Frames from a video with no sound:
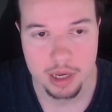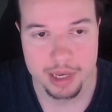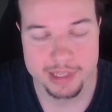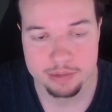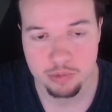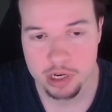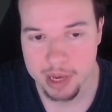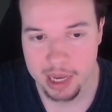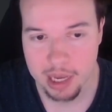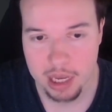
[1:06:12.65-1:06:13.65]
It's running
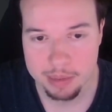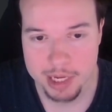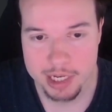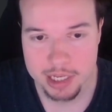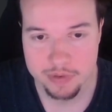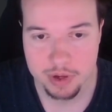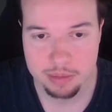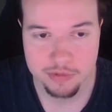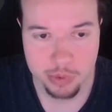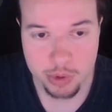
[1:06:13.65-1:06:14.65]
back a couple ideas I've
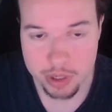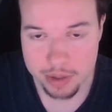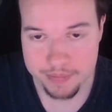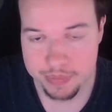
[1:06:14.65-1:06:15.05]
done before.